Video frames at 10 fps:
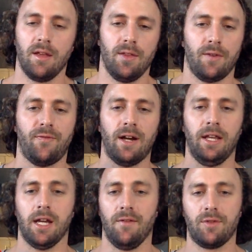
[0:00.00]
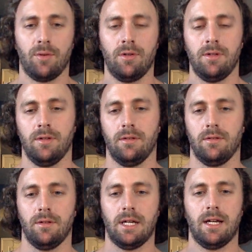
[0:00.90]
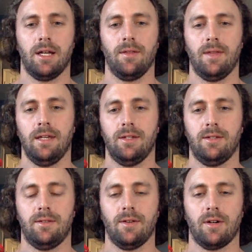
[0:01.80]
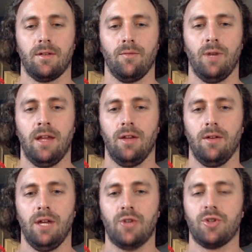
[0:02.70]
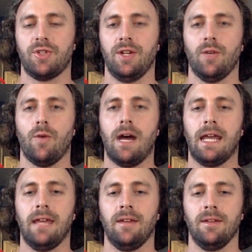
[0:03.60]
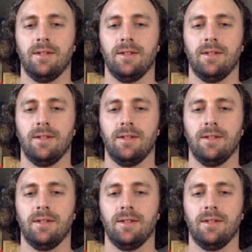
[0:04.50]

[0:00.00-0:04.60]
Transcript: They're fairly comfortable. Uh, they, they're interesting to walk in.